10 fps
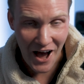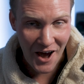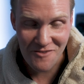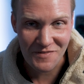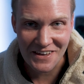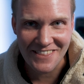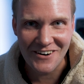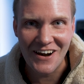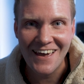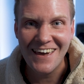I've been
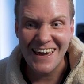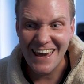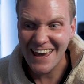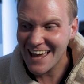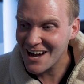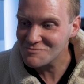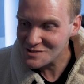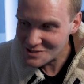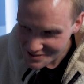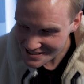there, and I'm
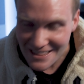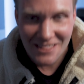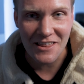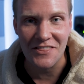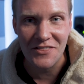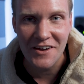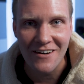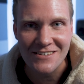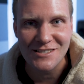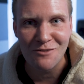still
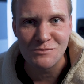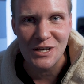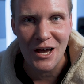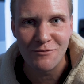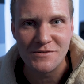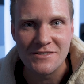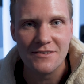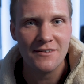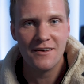there sometimes.